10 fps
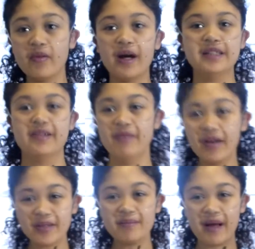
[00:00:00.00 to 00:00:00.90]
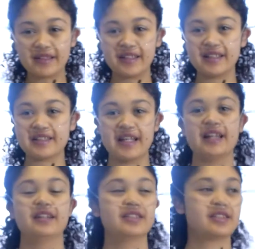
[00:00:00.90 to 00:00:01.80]
everyone, and welcome back to the
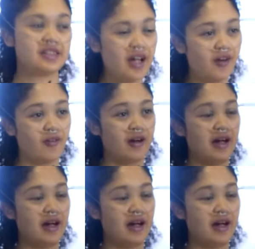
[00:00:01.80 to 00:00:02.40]
channel. So,